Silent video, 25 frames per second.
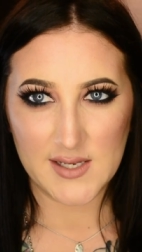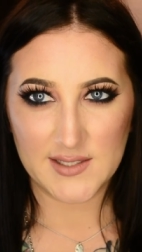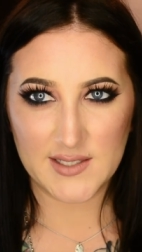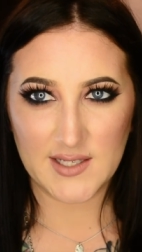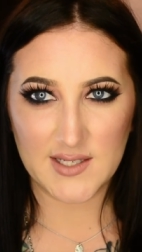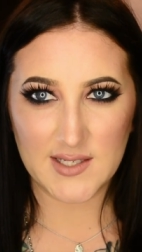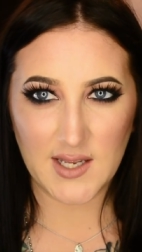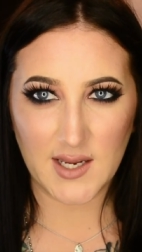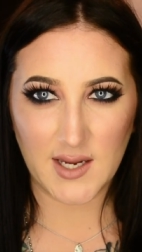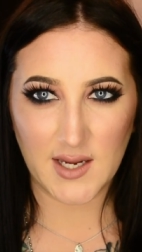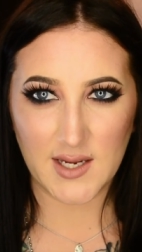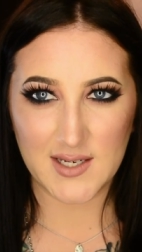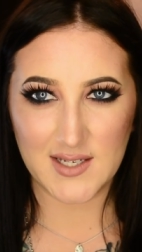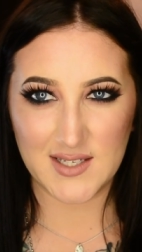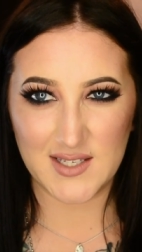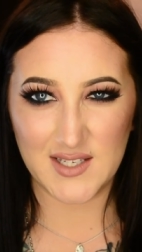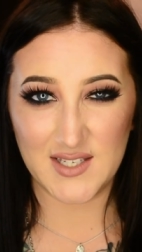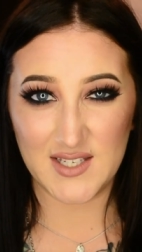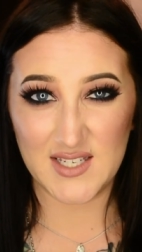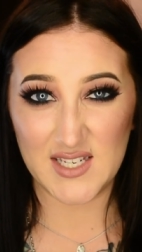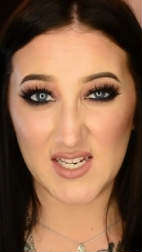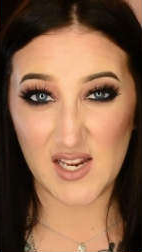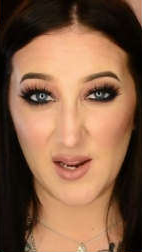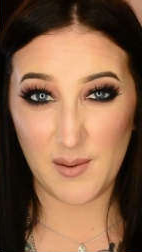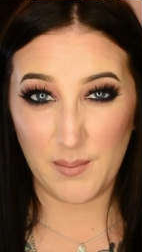This is like a
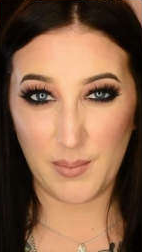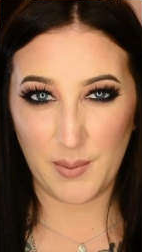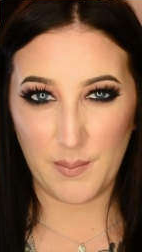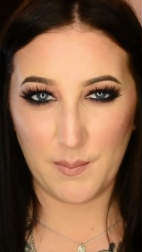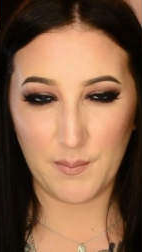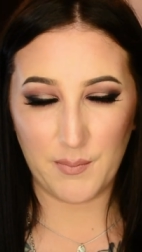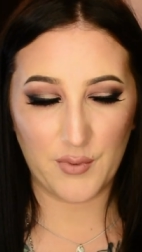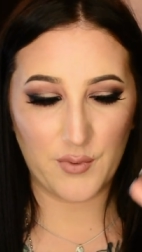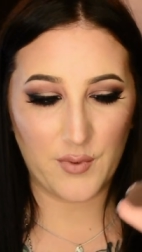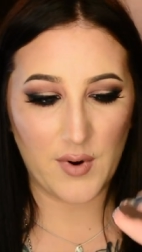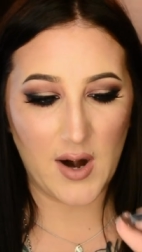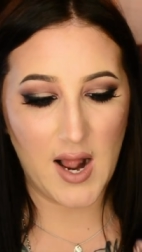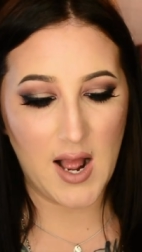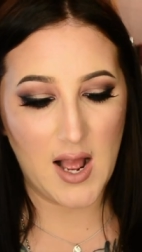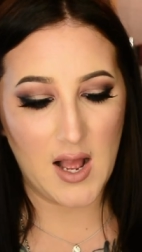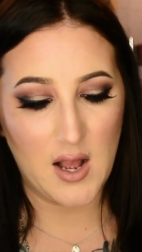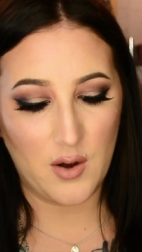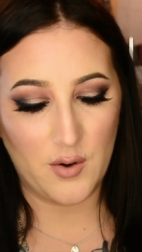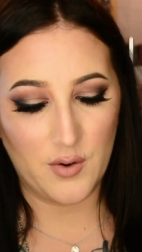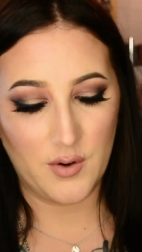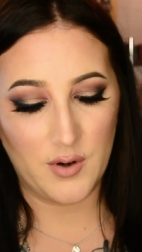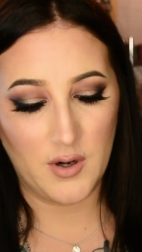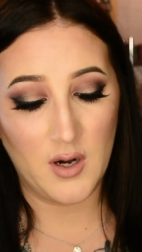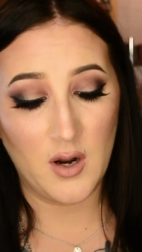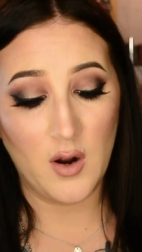deep
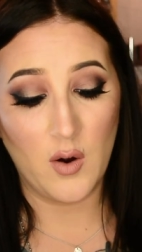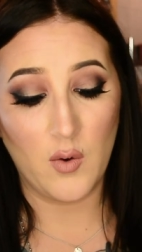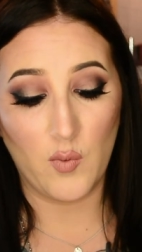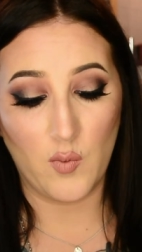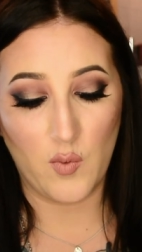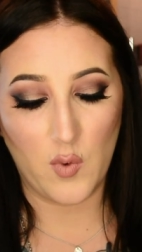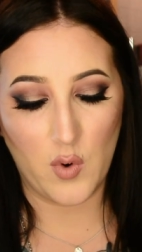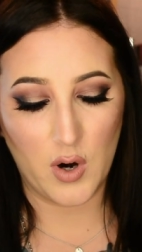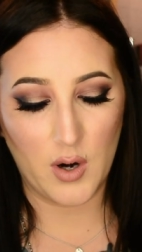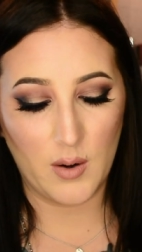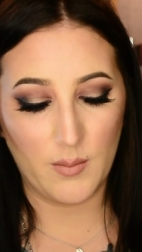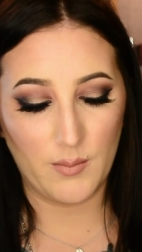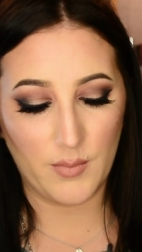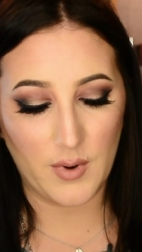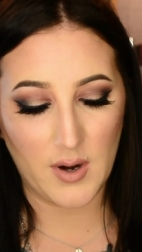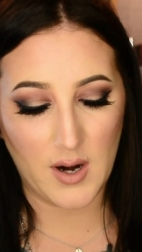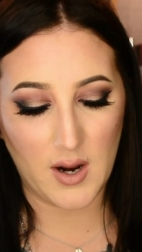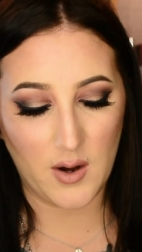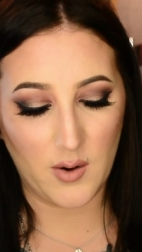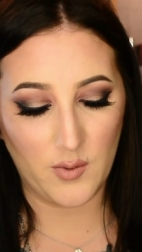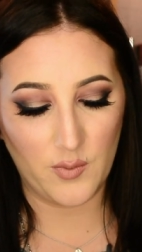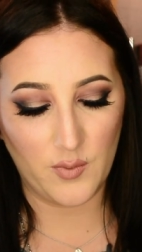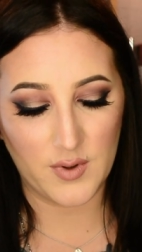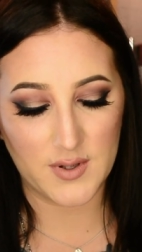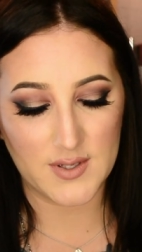brown, warm
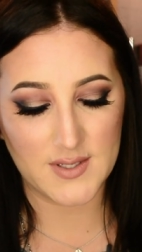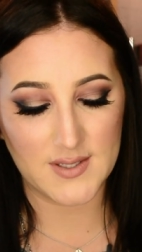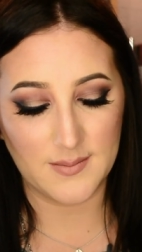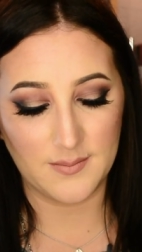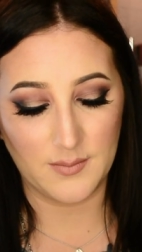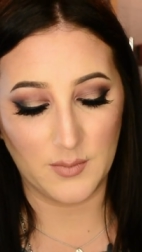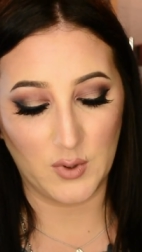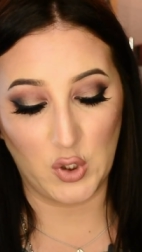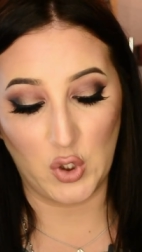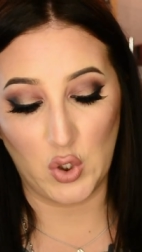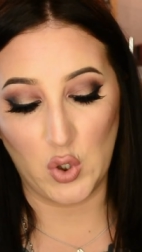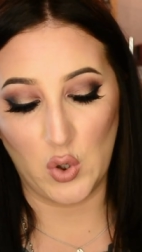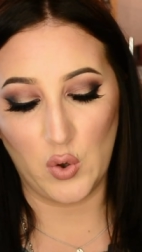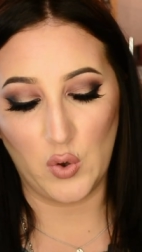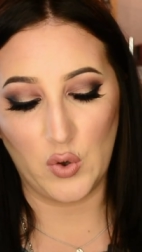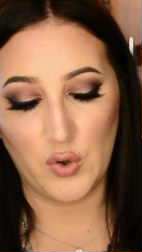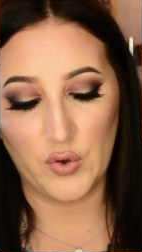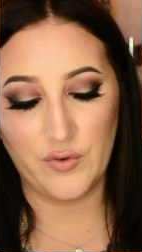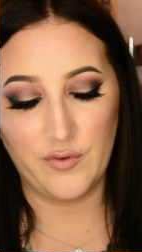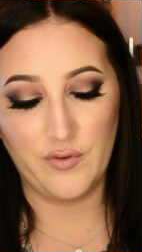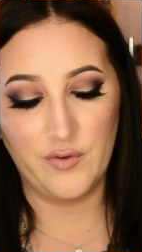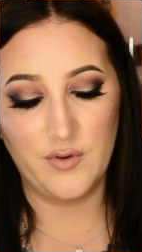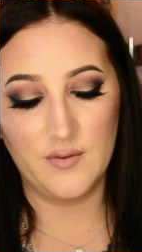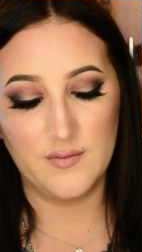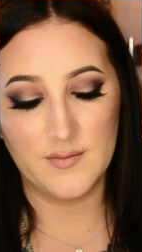brown with some gold